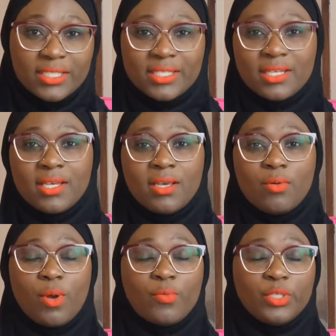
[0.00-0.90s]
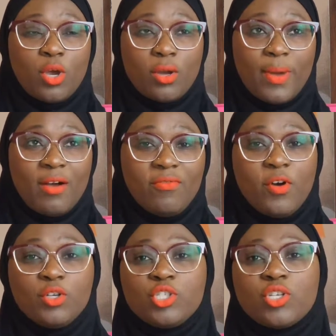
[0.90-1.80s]
so the liver has
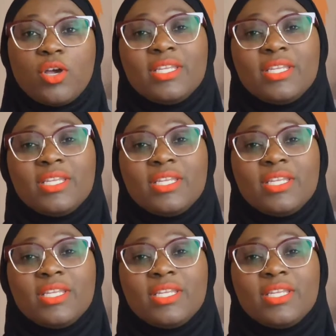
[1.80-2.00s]
extensive